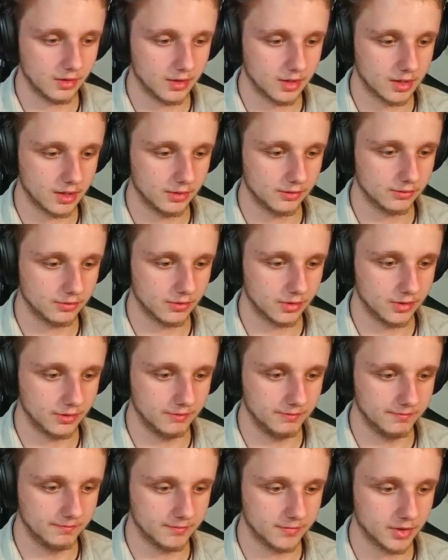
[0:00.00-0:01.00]
can't run,
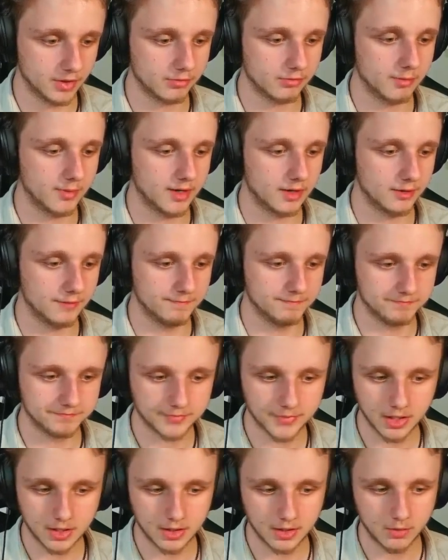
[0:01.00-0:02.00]
doesn't matter.
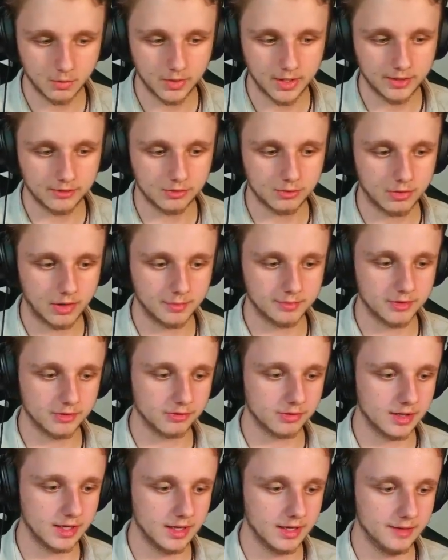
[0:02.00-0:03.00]
We need to grab this
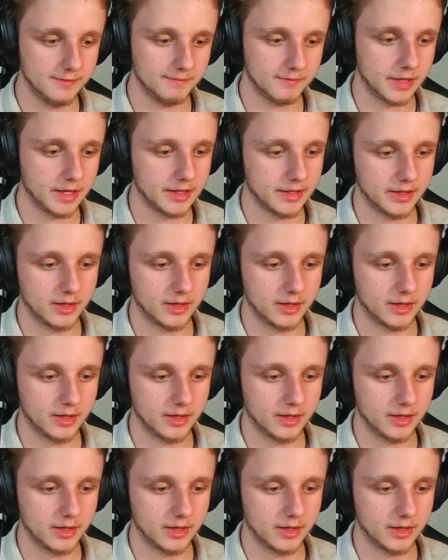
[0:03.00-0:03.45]
key and then